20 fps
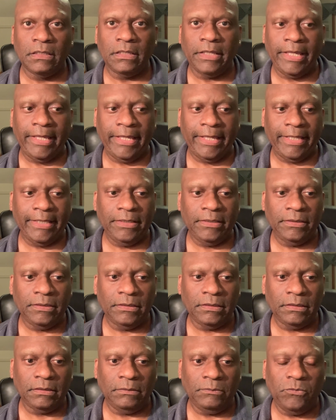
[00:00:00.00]
and
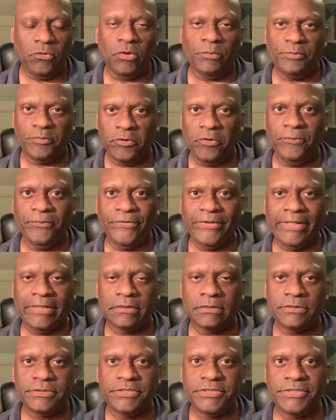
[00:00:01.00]
more appropriate
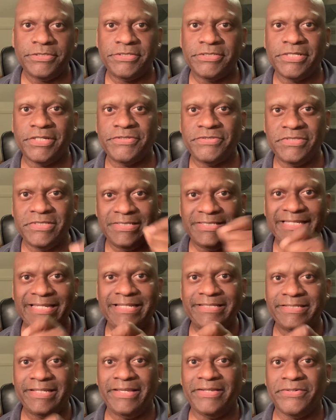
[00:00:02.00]
to discuss the
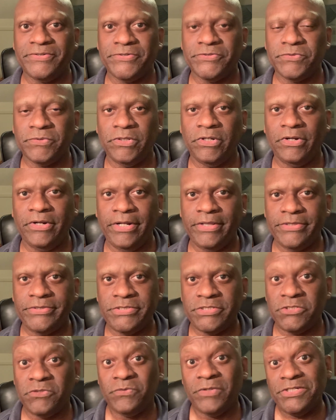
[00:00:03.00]
details regarding the
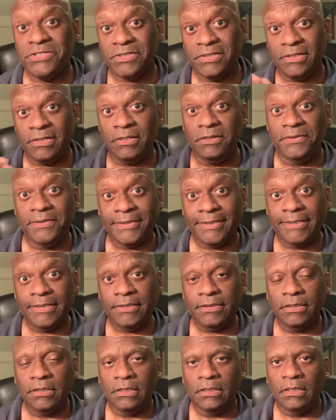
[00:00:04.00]
situation in
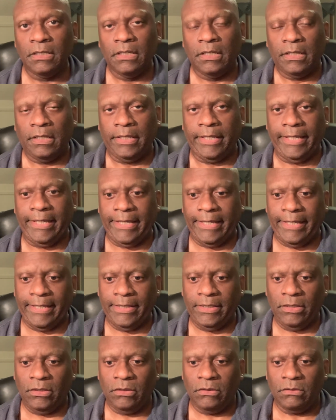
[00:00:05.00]
Oakland
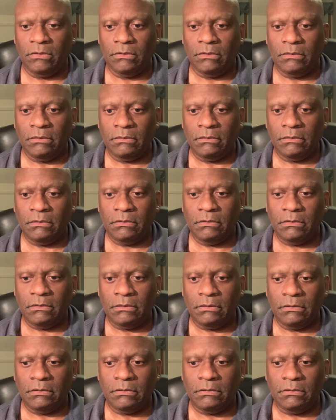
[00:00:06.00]
and
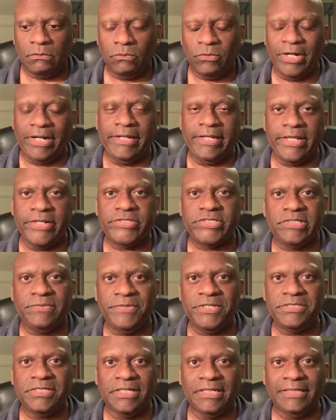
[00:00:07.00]
what needs to
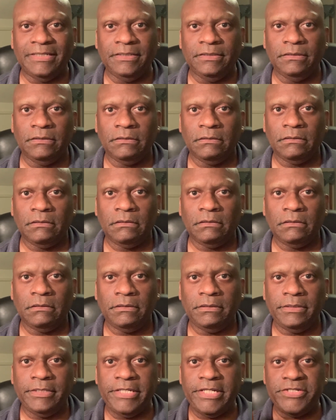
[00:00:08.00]
be done
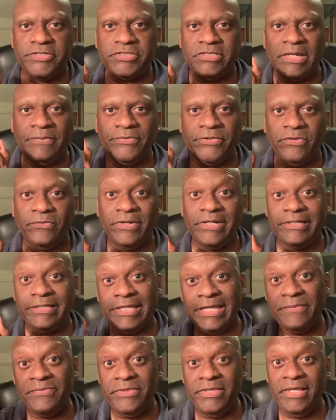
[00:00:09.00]
at each step of the way to
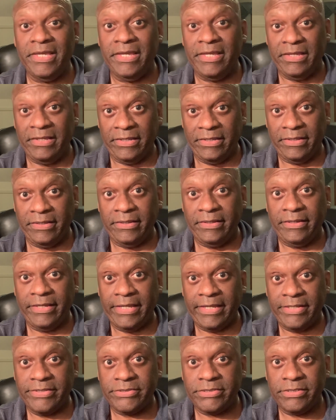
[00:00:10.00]
keep the
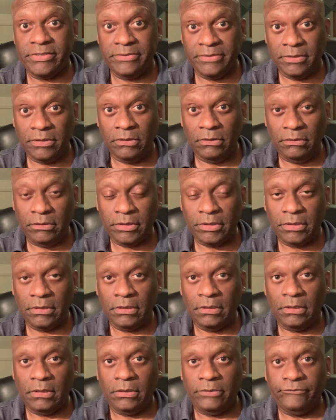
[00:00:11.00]
A's here in Oakland
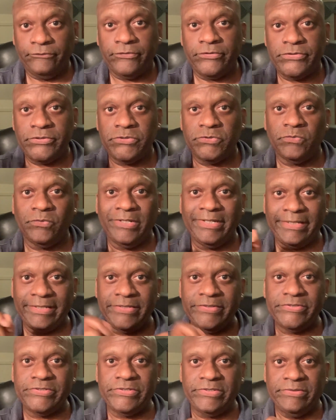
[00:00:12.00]
versus what
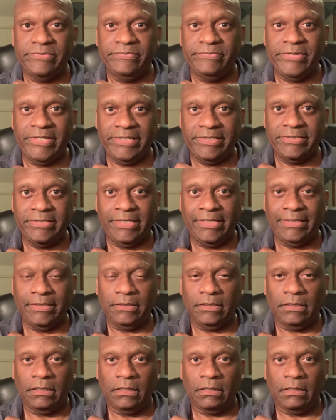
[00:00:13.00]
is being done